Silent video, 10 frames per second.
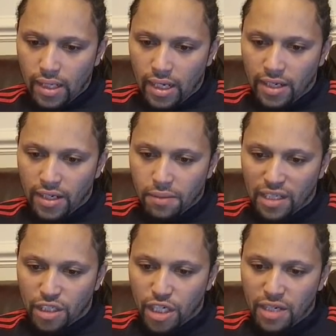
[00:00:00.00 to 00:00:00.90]
he'd
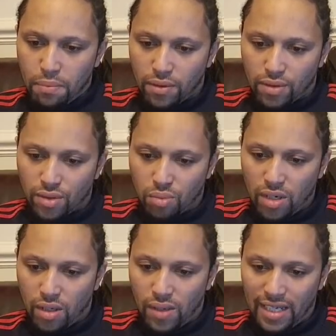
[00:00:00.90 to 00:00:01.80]
be cheaper as
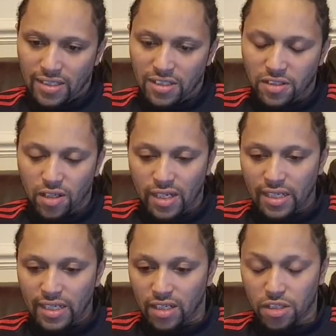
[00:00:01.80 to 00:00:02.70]
well as he's not
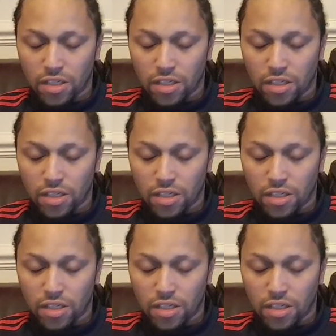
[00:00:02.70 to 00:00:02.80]
English.